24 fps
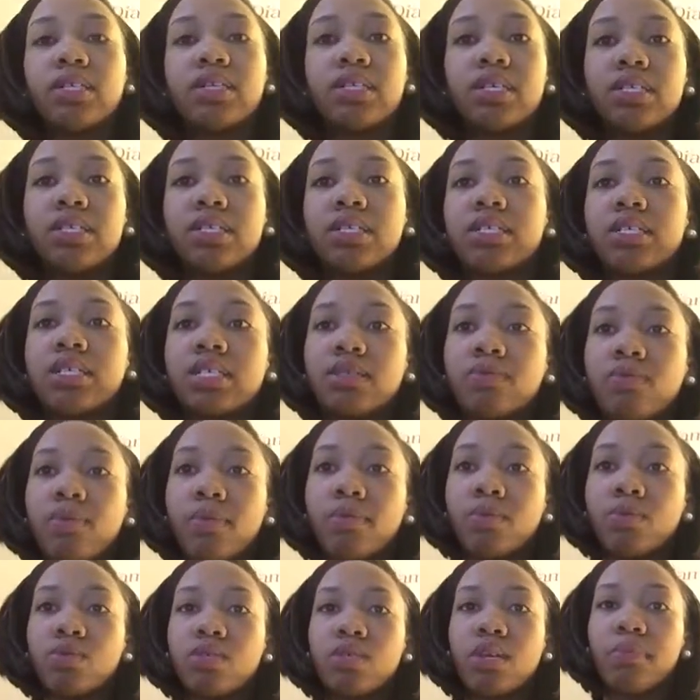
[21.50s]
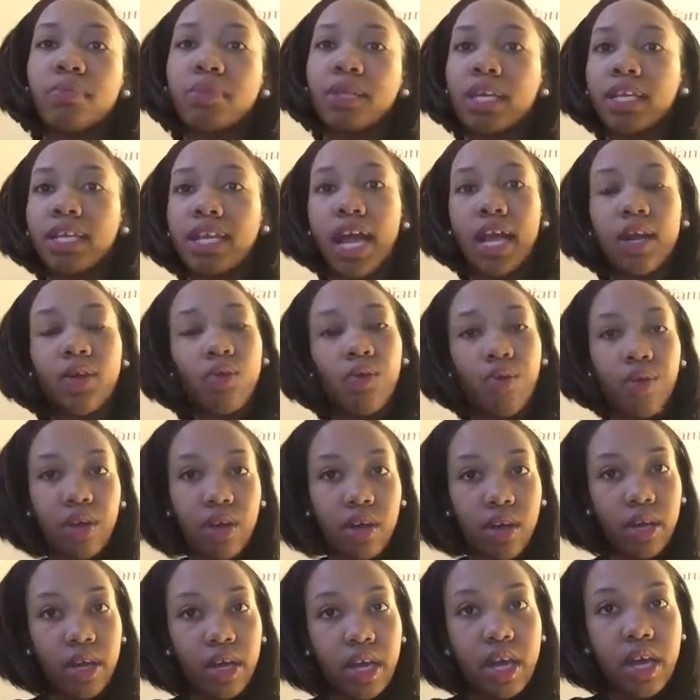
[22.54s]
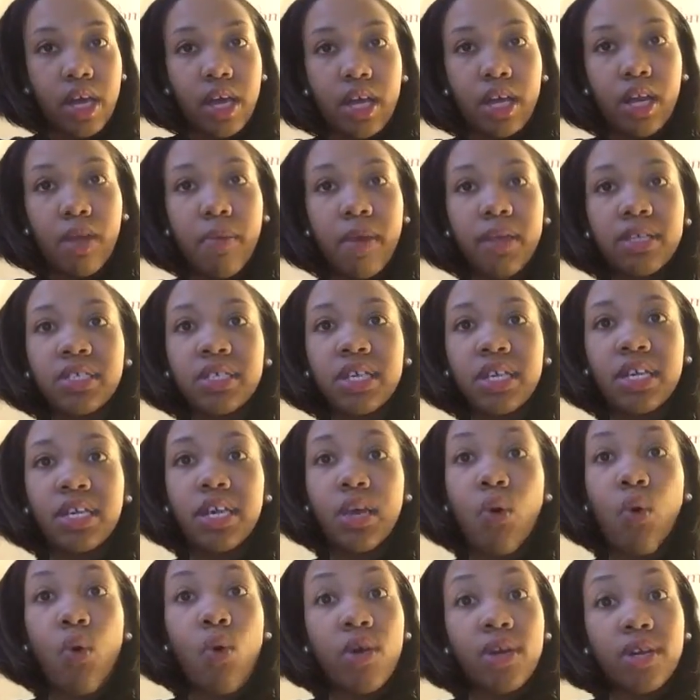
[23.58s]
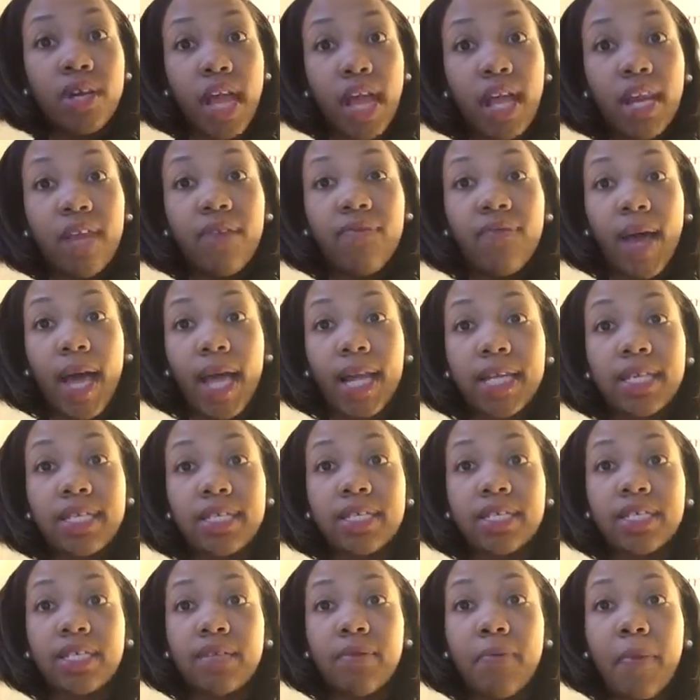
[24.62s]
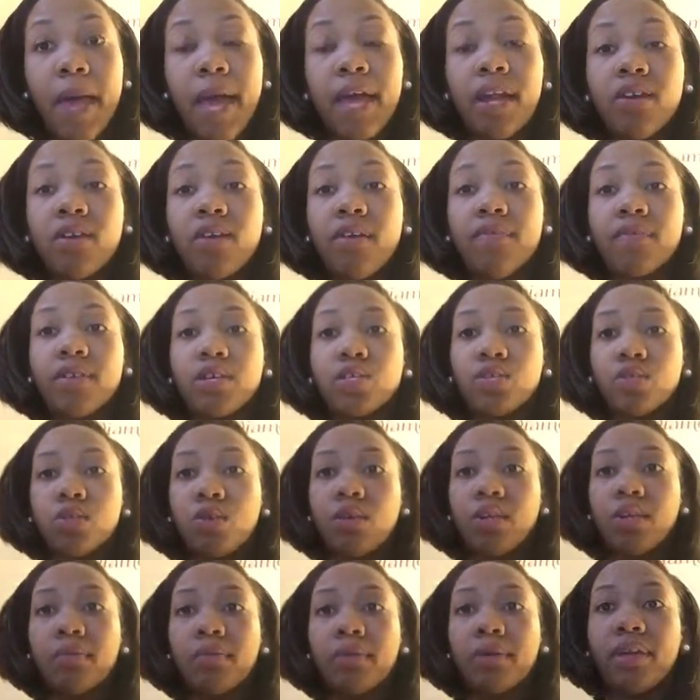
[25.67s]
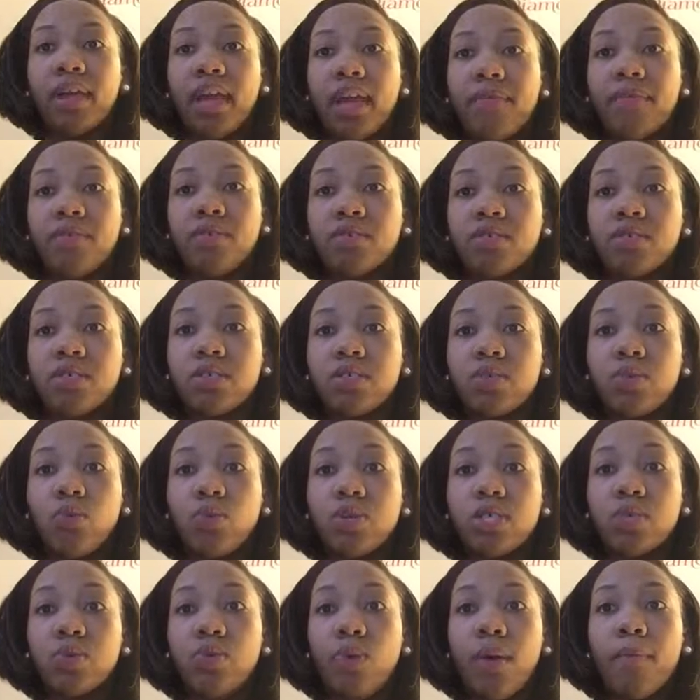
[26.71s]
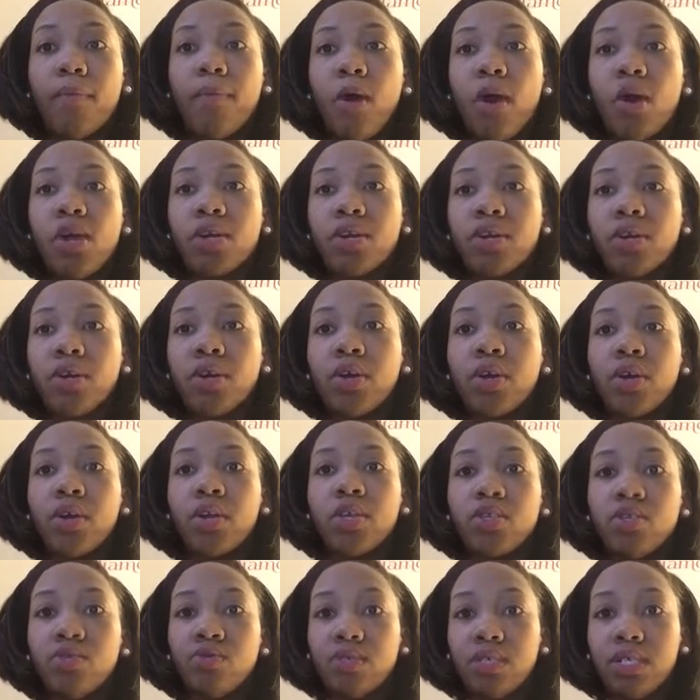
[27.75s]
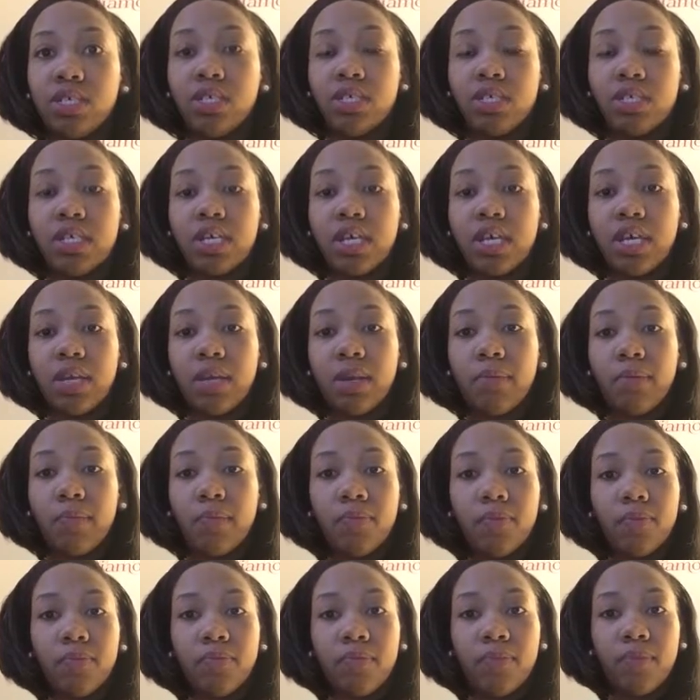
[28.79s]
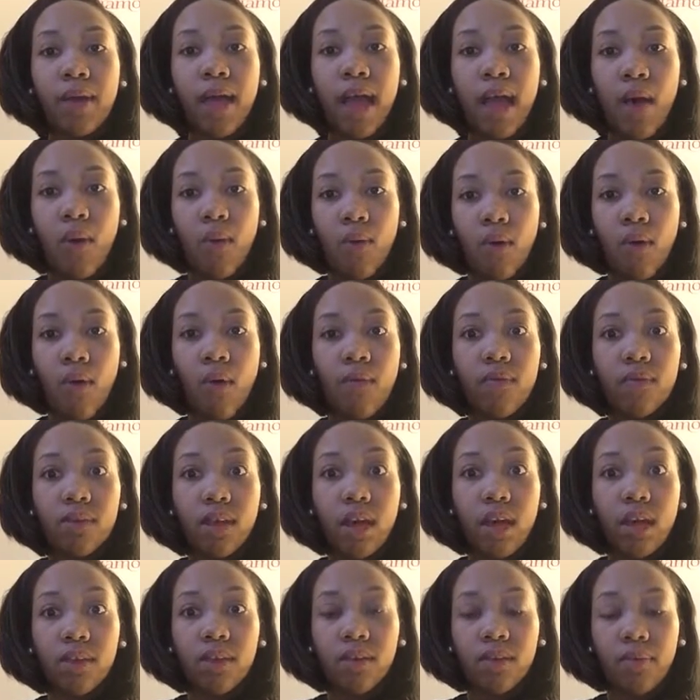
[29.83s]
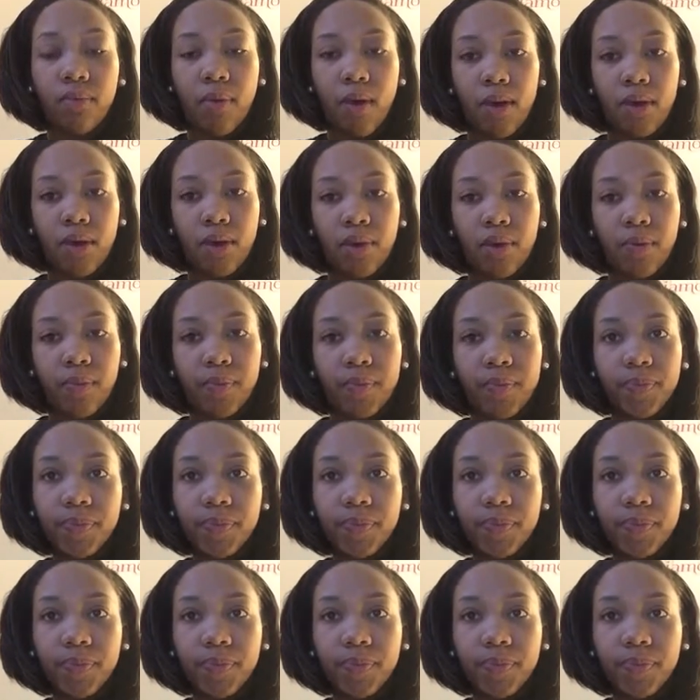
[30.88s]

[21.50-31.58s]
Statistics from DoSomething.org. Domestic or dating violence is a pattern of controlling behaviors which one partner uses to get power over the other partner.